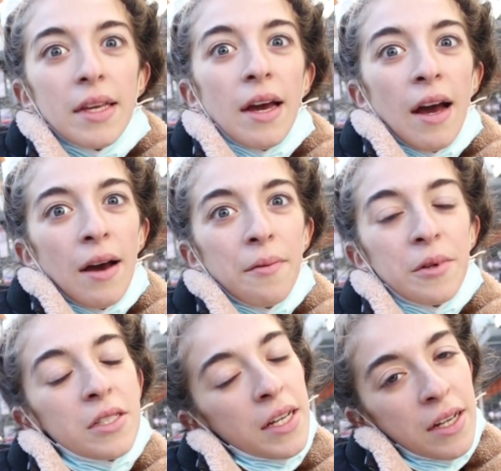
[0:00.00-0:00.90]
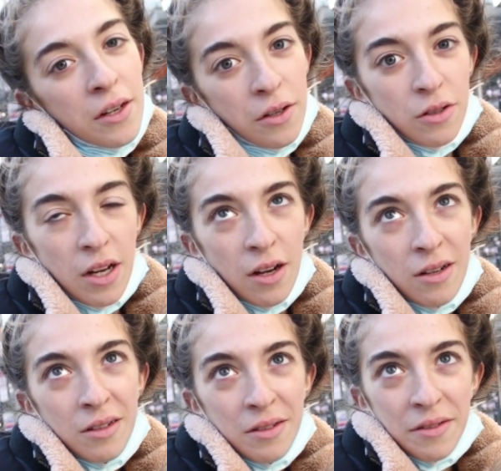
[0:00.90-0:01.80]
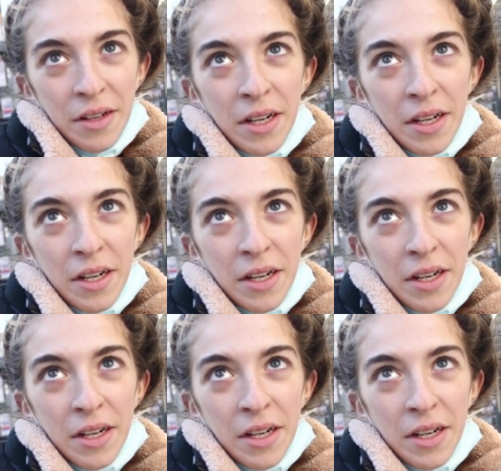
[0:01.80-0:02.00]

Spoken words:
Yeah, we stay in a hotel. Right.